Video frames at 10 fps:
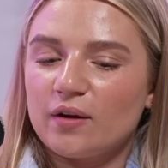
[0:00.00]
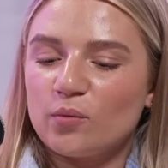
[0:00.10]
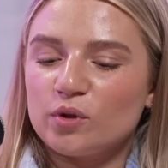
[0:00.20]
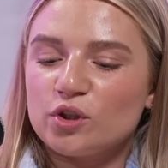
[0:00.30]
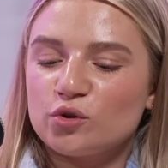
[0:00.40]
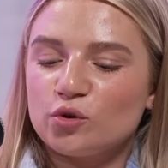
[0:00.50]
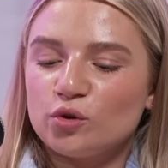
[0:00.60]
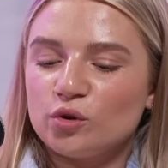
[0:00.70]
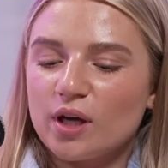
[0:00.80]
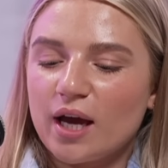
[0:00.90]
When you
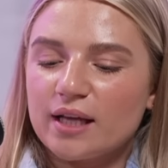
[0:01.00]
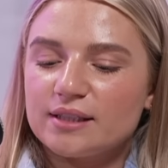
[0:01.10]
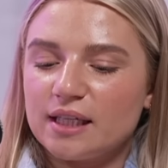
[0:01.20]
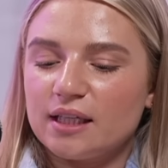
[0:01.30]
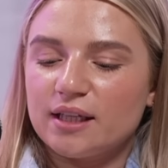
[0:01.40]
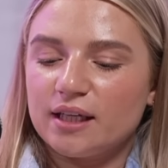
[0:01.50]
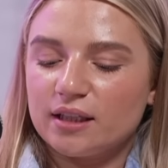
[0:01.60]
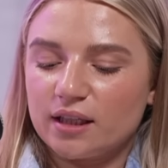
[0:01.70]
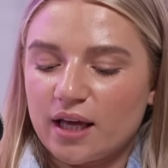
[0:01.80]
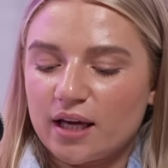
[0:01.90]
do a date night
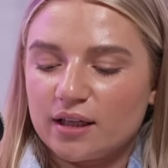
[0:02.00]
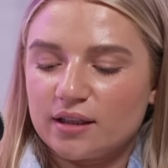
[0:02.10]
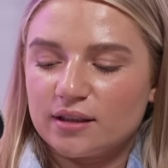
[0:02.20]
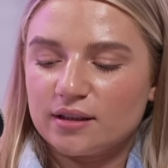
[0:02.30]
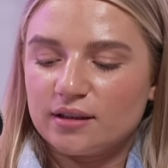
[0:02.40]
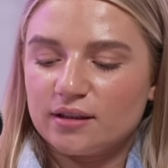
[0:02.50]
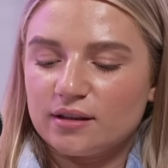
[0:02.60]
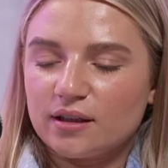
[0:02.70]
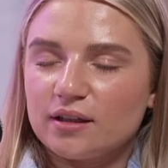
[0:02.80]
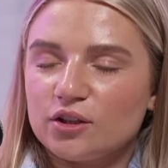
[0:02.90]
like that,
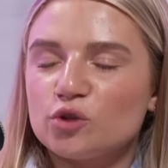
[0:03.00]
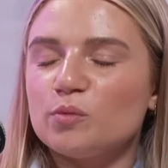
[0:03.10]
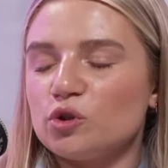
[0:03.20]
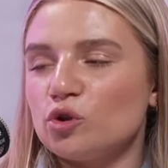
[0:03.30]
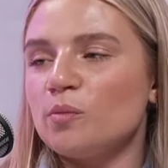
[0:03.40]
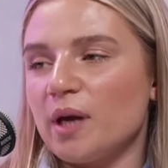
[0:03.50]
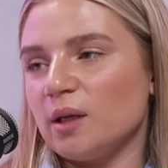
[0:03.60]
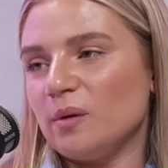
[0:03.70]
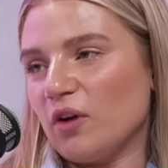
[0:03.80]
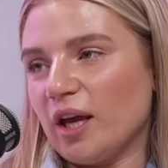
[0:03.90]
you should be doing them
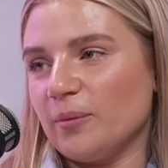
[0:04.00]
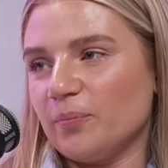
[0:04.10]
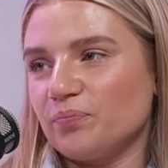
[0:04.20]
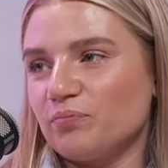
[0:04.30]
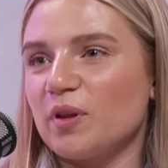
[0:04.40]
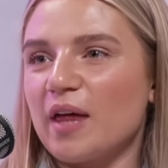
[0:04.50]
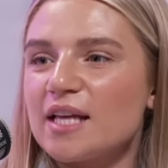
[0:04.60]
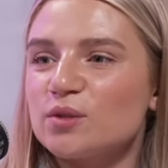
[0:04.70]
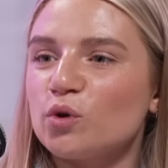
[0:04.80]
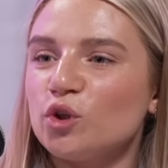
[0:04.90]
anyway, right? But
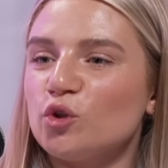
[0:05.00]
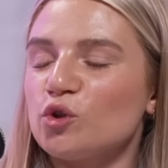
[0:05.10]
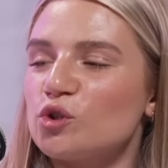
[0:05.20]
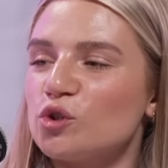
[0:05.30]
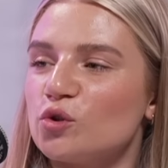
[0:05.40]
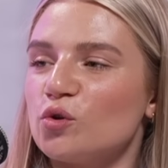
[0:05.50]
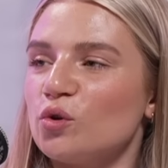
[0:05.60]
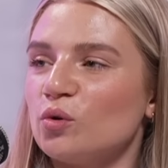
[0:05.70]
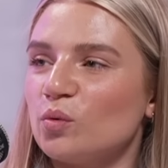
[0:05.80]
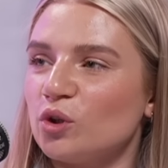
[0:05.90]
that's what you used to
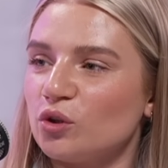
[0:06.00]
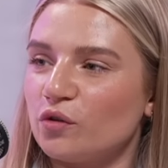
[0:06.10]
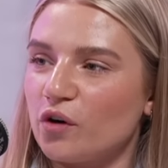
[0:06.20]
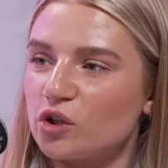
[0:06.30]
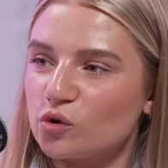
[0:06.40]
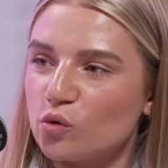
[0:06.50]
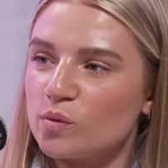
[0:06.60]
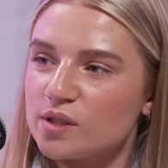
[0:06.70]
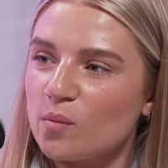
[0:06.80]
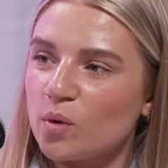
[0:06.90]
do when you're first going
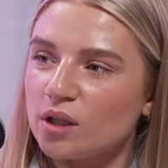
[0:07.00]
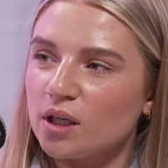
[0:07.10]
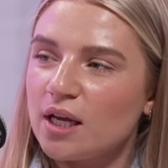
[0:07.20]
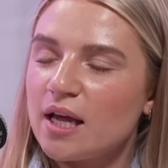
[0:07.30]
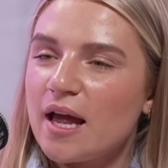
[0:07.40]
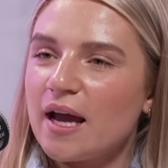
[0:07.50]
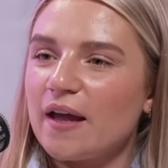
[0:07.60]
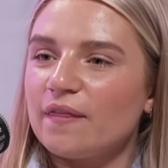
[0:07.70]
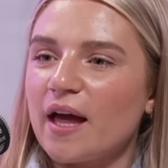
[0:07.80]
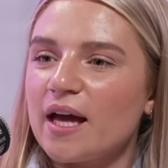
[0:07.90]
with someone. Yeah.
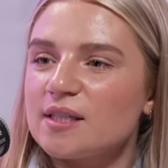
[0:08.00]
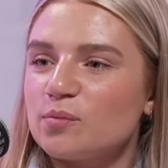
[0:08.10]
And that is